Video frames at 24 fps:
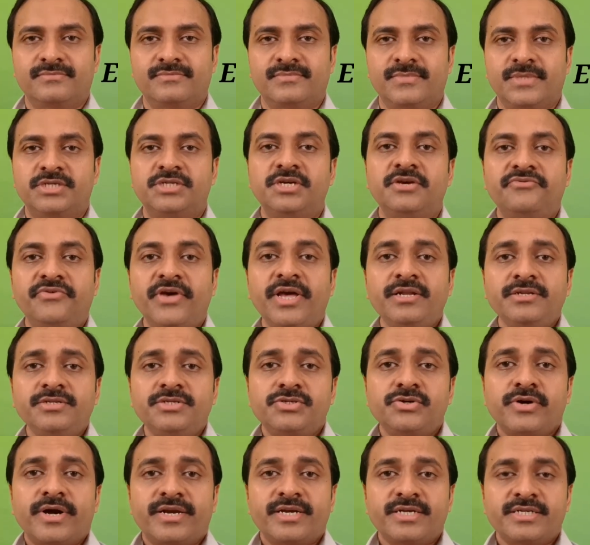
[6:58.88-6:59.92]
She
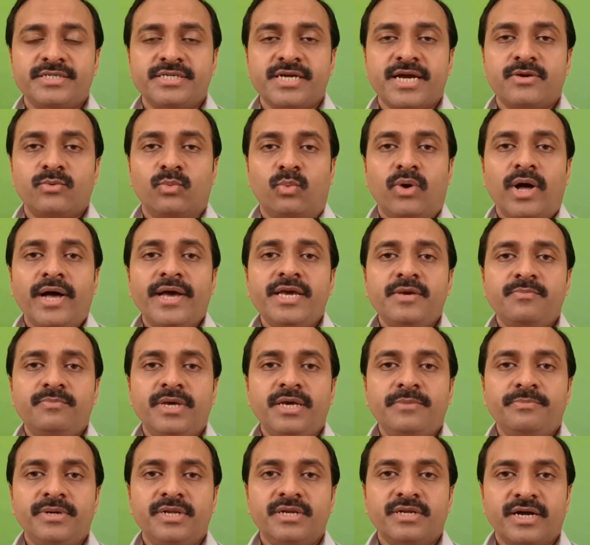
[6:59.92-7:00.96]
fails to understand why
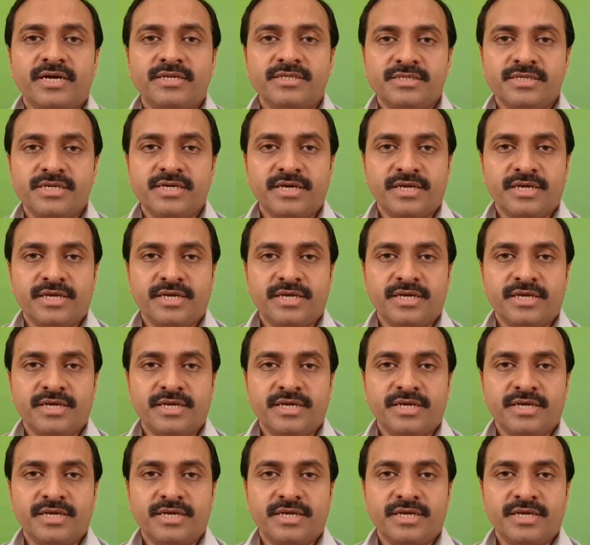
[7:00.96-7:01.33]
people consider